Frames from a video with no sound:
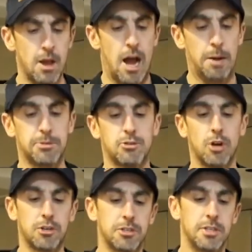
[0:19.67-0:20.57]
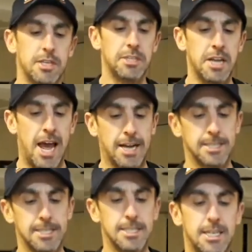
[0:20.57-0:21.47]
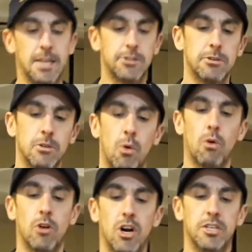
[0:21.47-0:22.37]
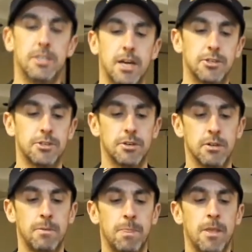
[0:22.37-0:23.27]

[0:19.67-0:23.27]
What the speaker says: Obstruction is an act intentional or unintentional,